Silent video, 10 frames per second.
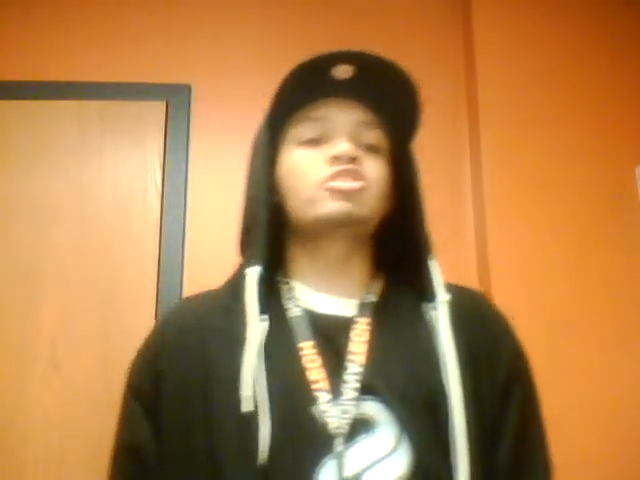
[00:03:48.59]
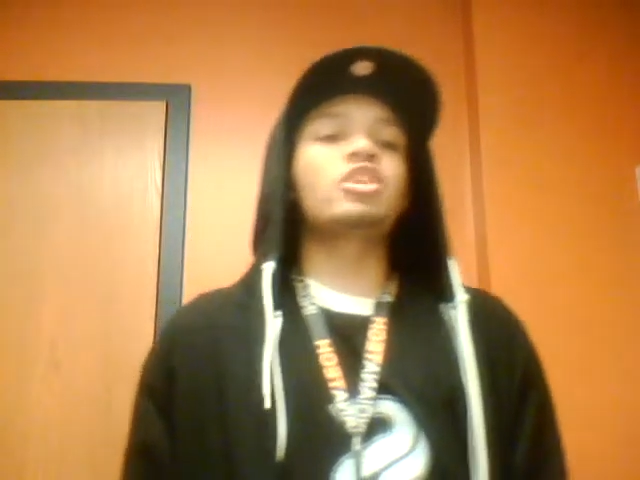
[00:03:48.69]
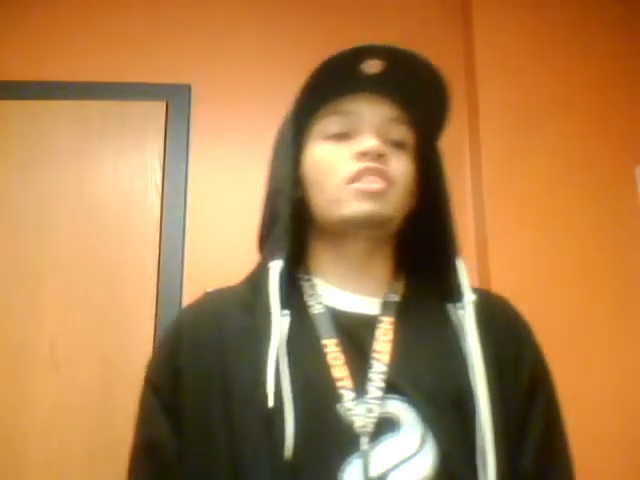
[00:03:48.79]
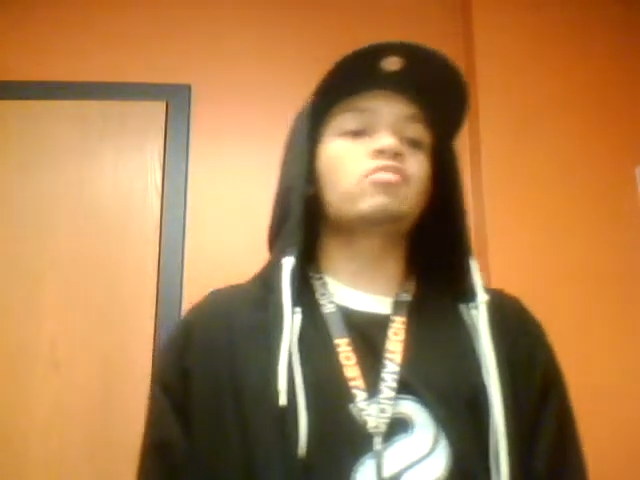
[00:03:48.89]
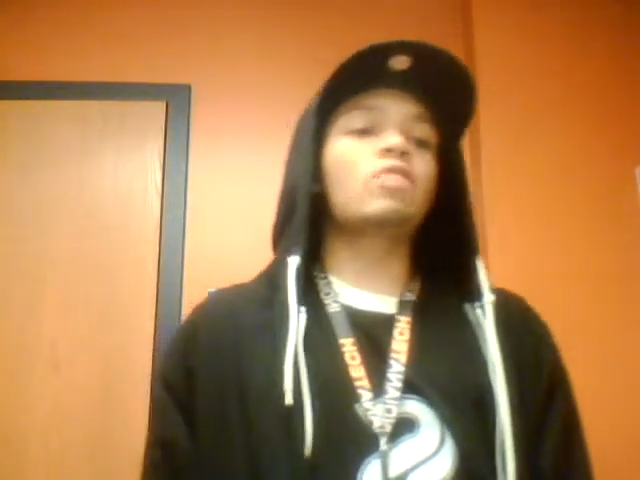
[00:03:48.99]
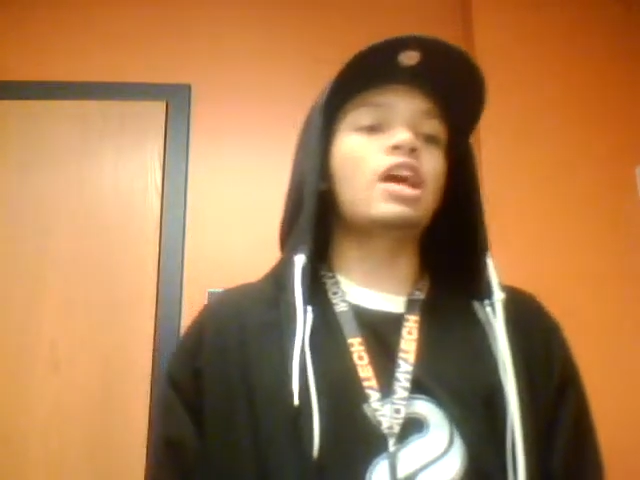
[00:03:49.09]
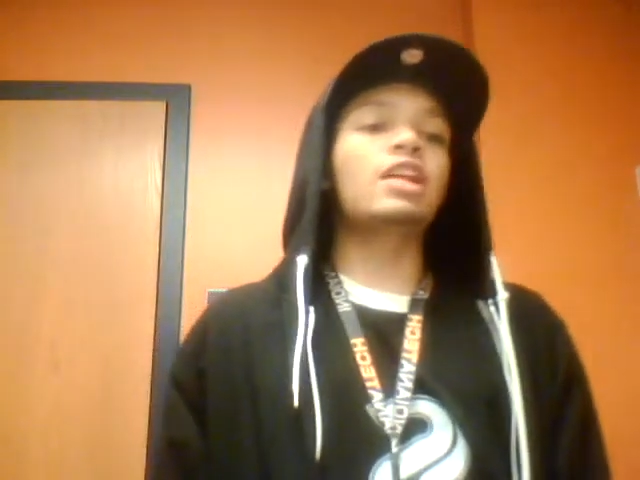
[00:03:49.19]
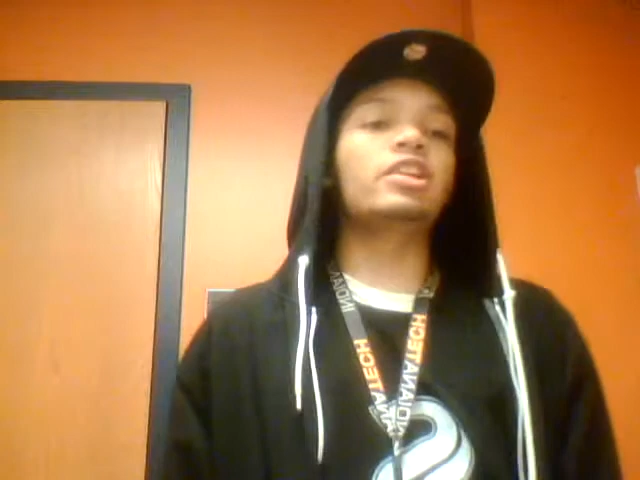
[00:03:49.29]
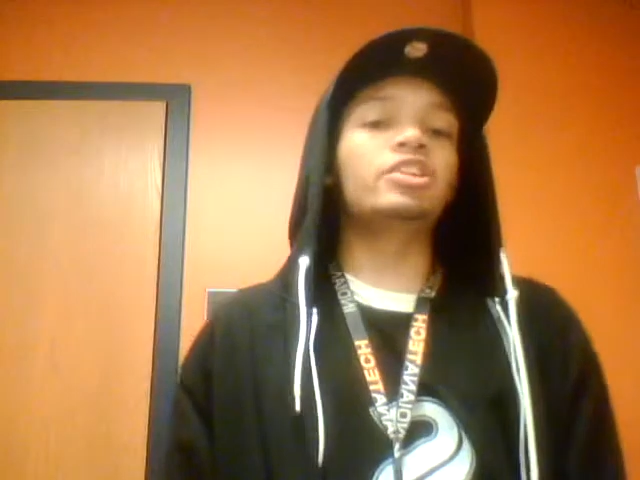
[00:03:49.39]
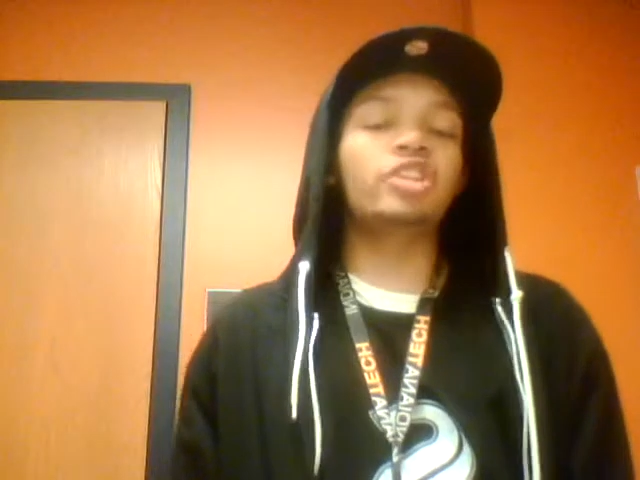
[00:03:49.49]
Seth
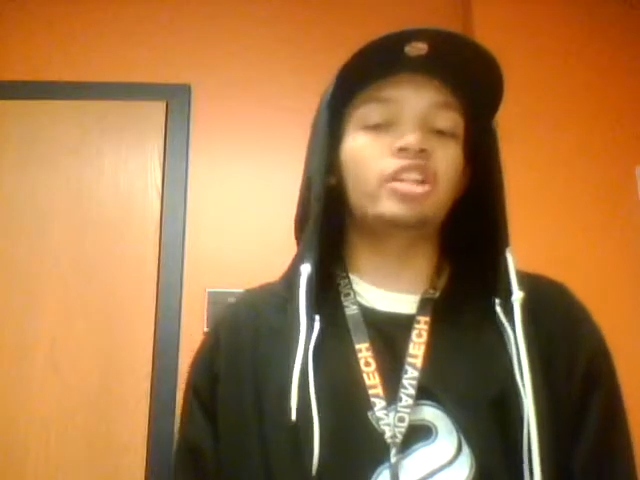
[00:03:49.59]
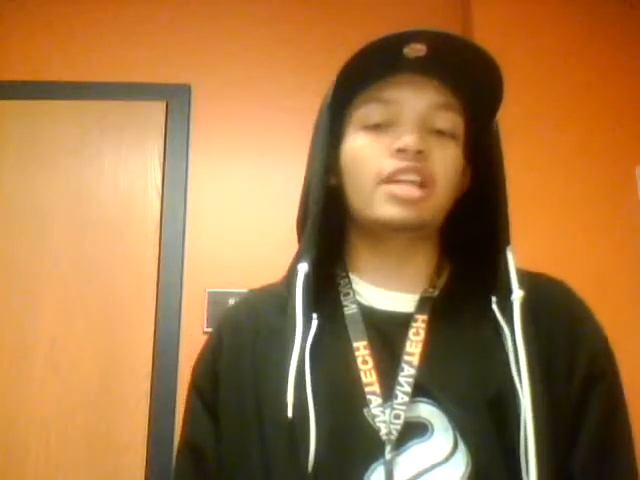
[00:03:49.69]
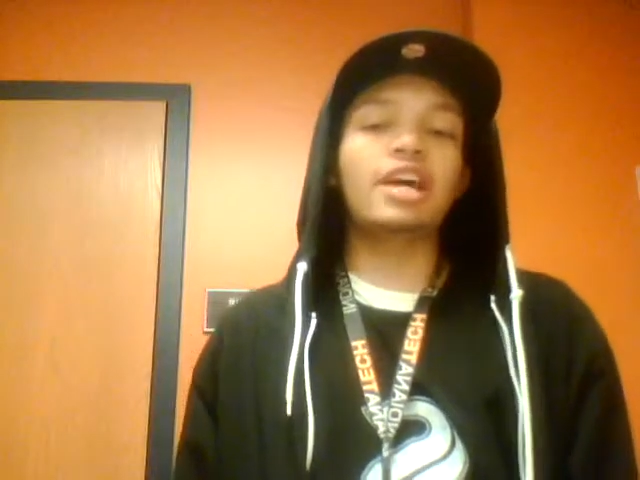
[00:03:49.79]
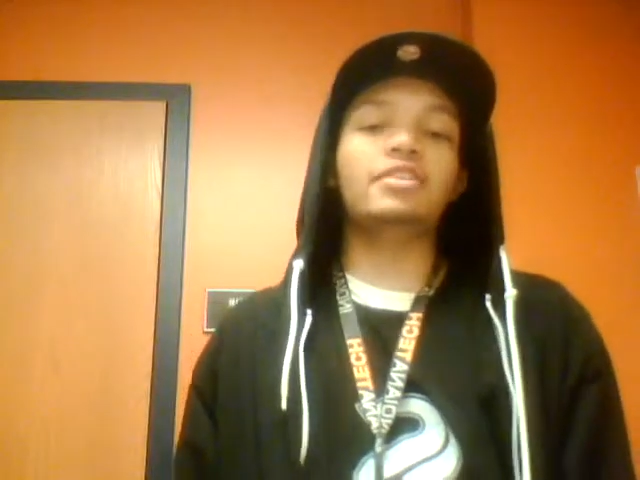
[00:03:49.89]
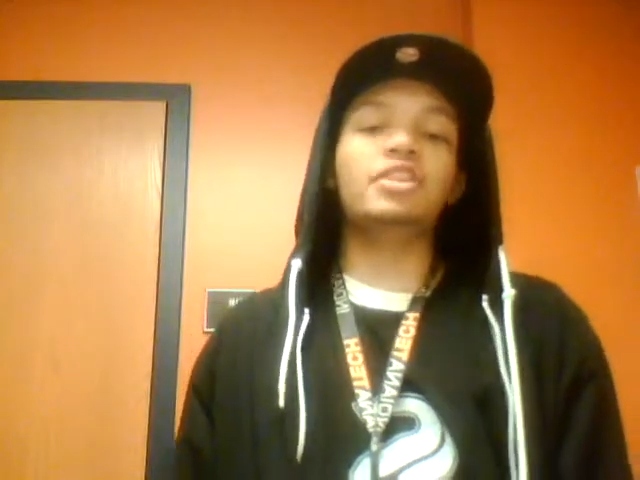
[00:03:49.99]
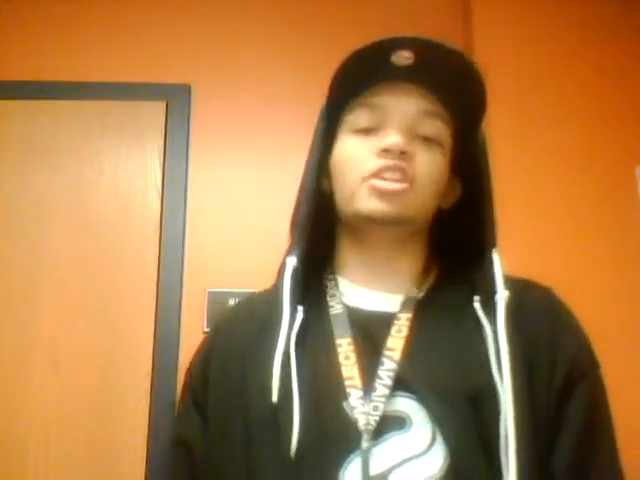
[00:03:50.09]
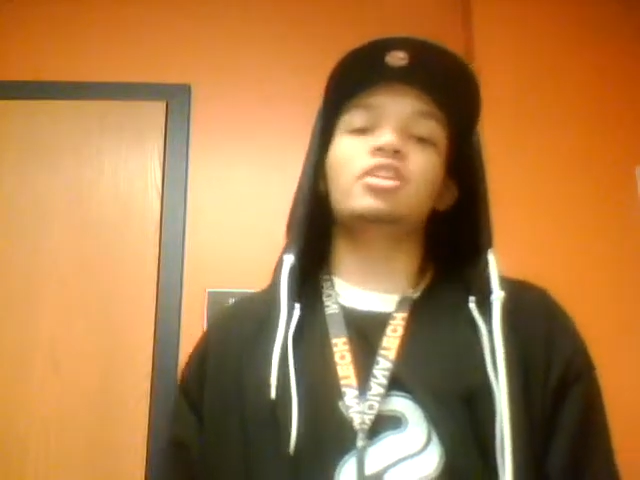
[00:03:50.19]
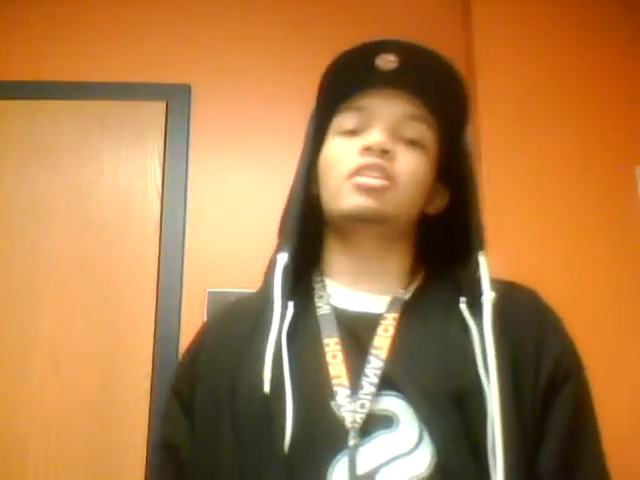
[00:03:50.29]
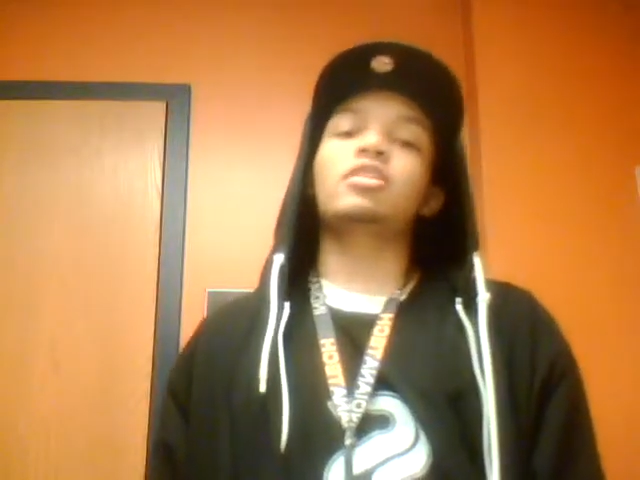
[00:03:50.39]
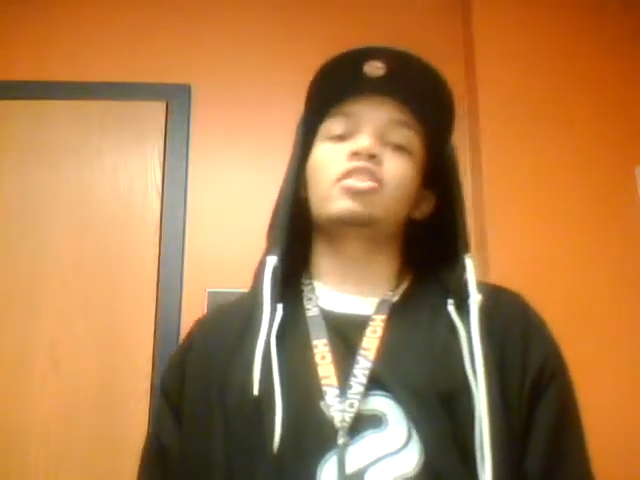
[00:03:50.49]
Rollins hit that knee
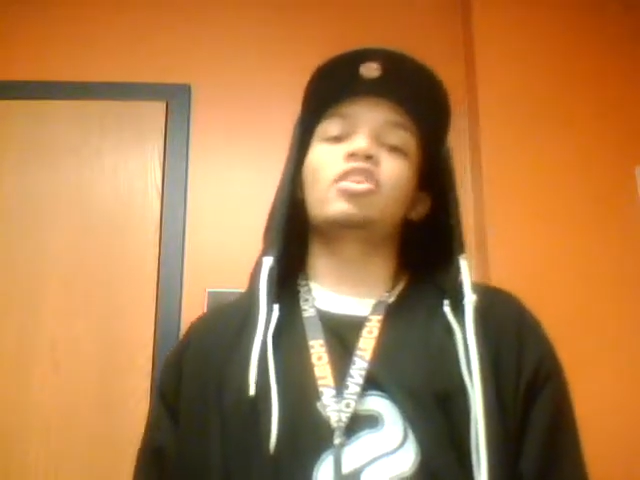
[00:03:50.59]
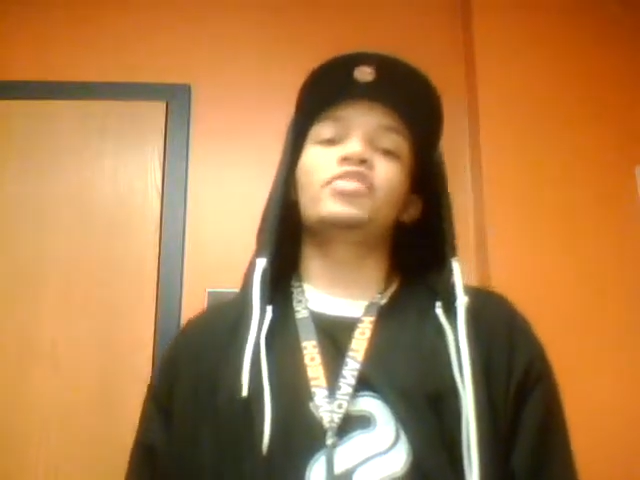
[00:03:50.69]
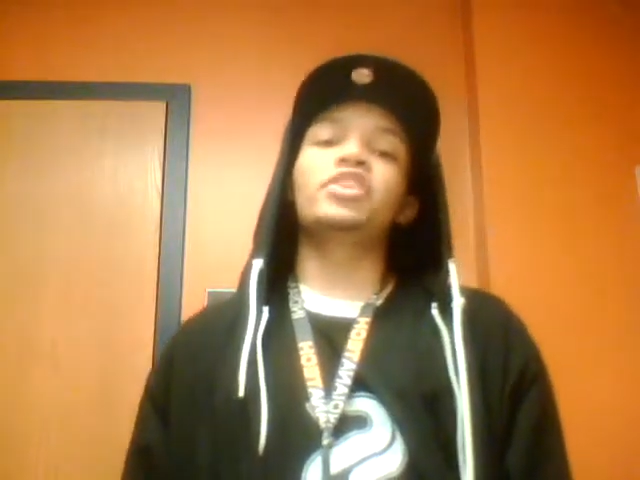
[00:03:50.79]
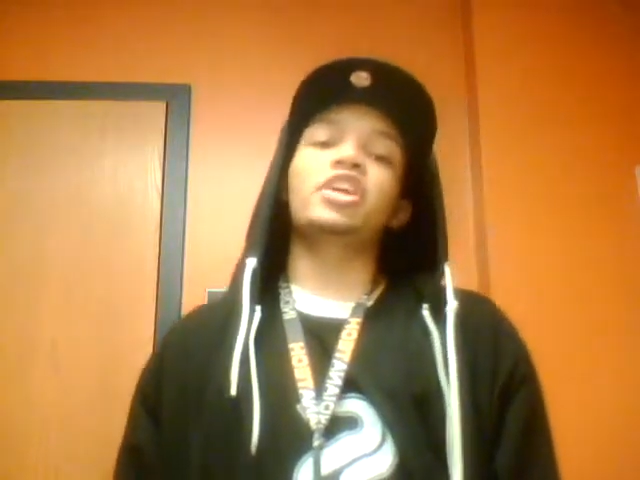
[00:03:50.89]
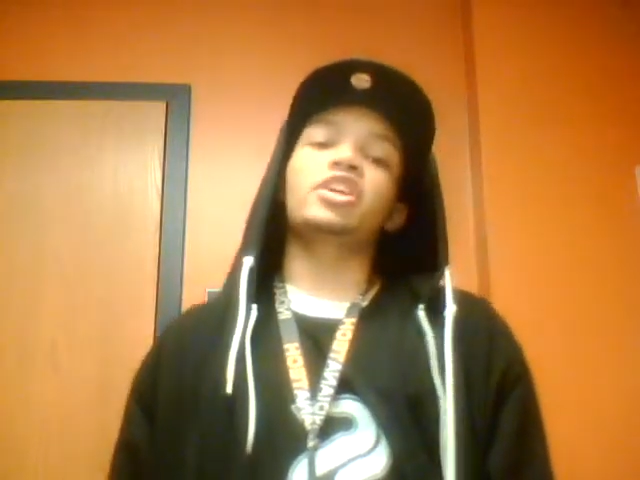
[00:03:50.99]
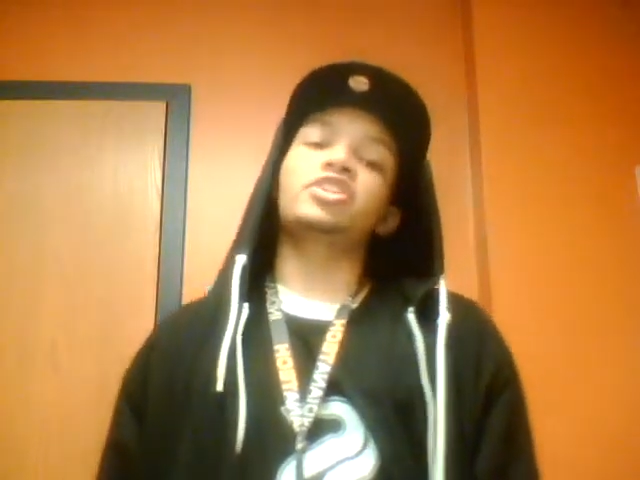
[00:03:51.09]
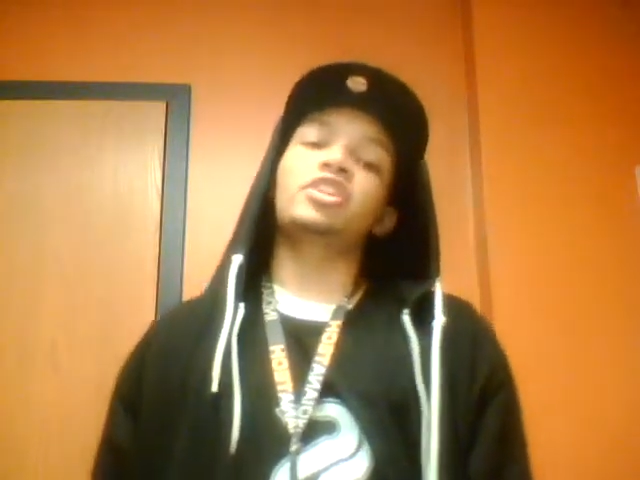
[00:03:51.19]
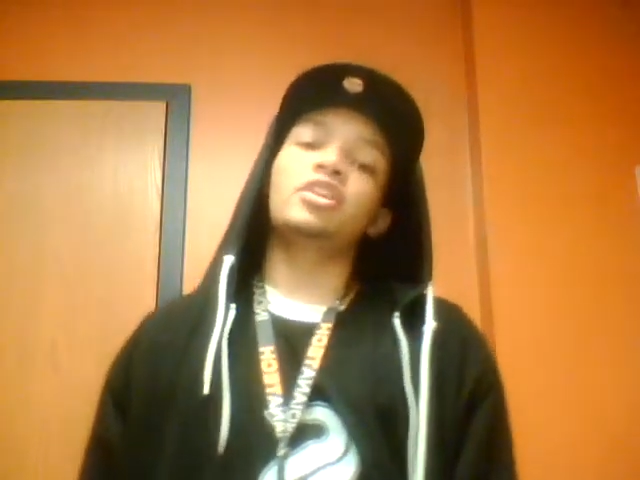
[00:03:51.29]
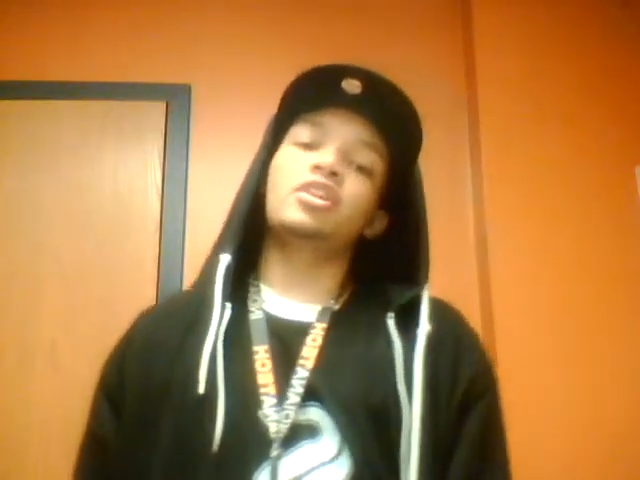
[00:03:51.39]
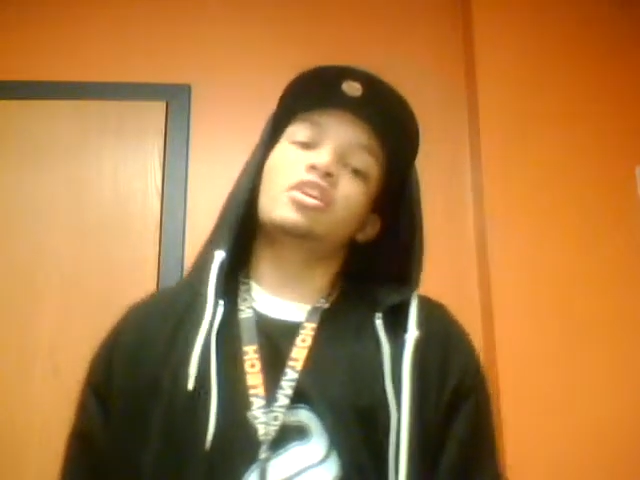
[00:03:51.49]
on Kofi
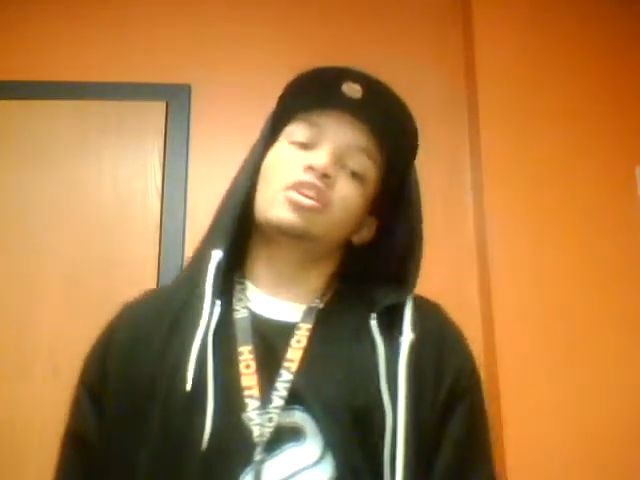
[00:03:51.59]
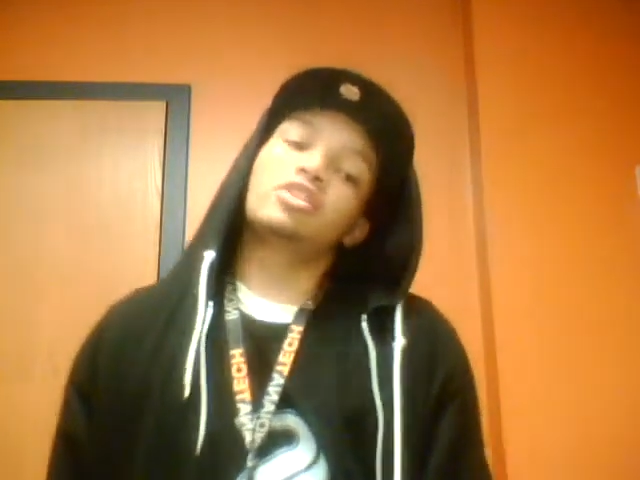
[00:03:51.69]
Kingston.